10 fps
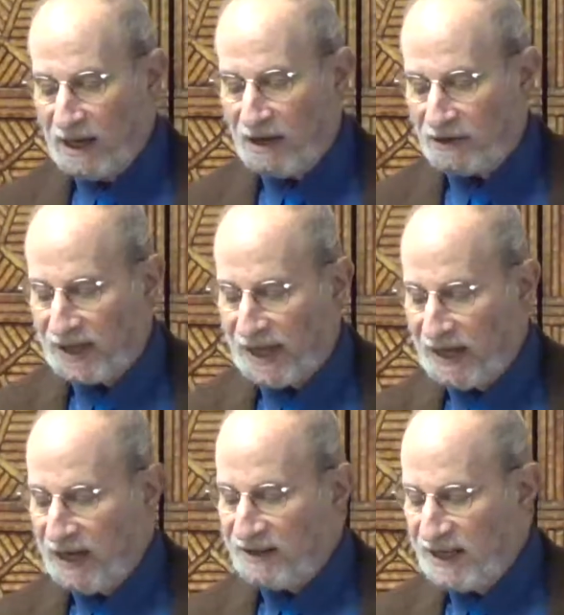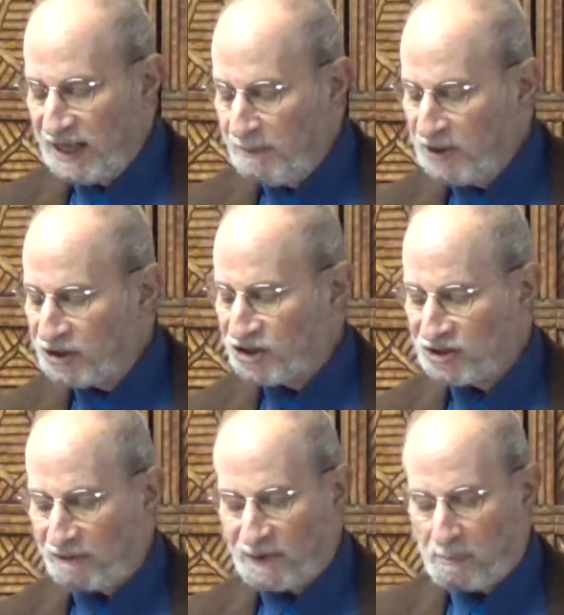Okay, the images
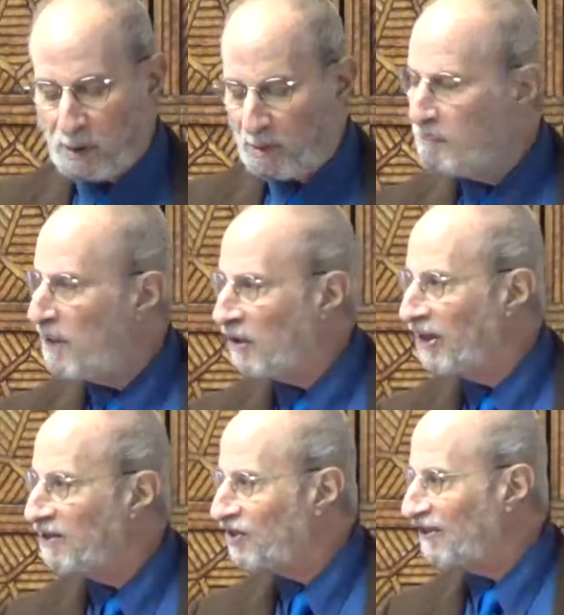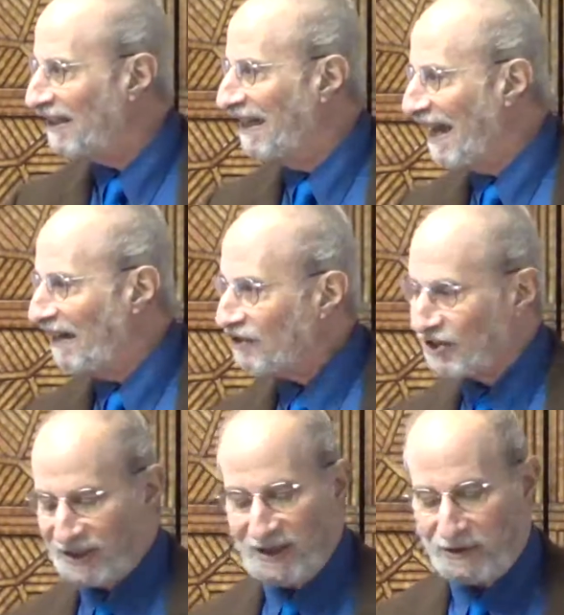of the barbarians at the
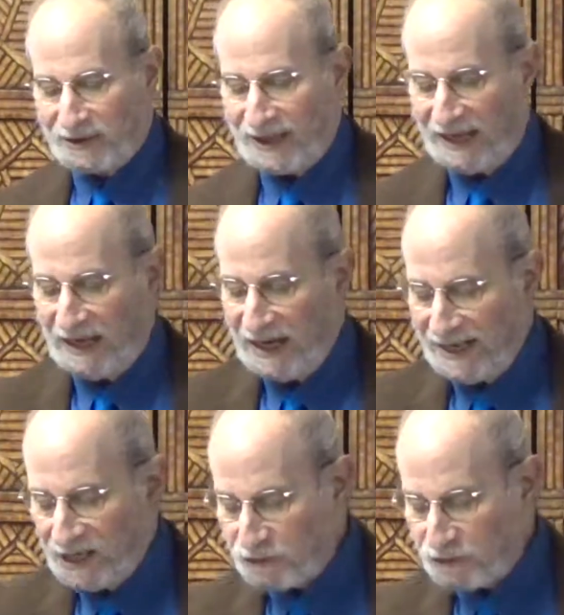gates, okay, he's